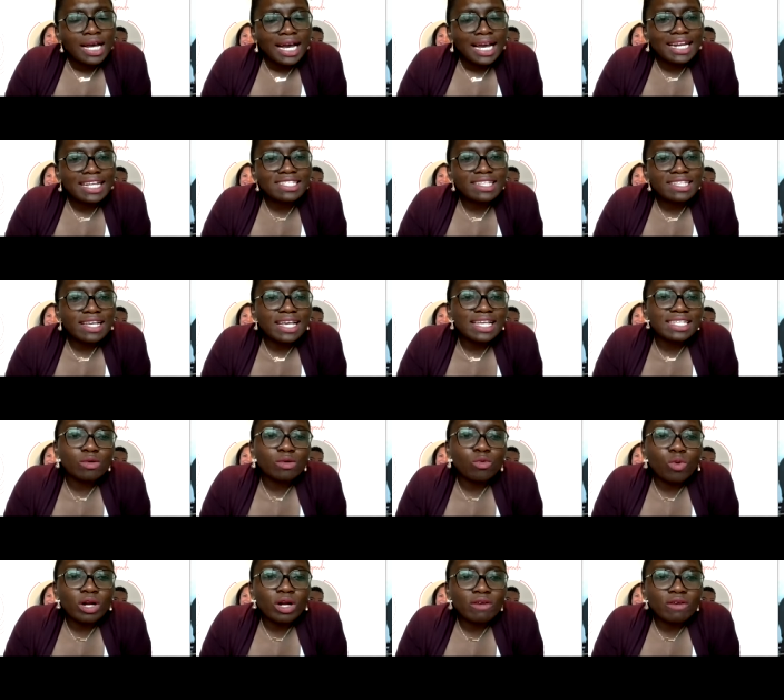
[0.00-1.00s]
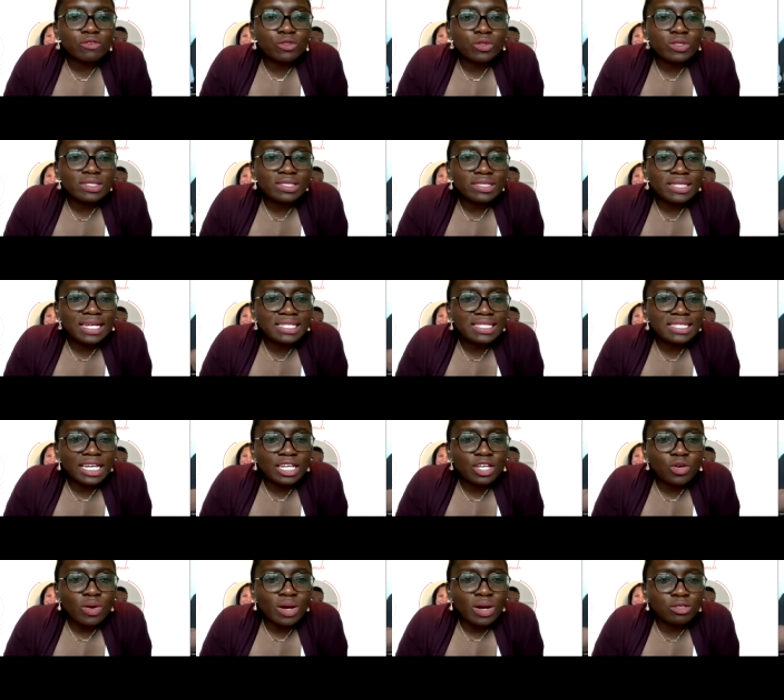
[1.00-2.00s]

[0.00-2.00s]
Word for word: And is it is it one of those things that you